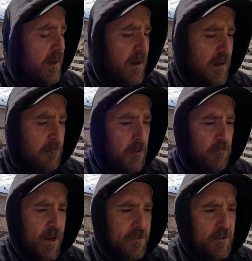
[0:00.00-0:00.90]
um,
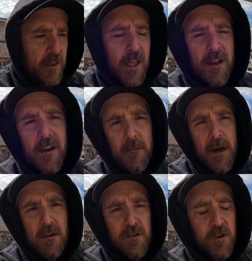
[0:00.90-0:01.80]
rather than letting them
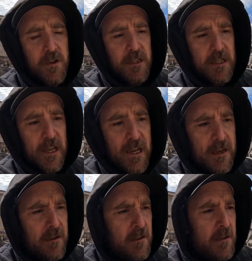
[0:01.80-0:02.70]
out during the day,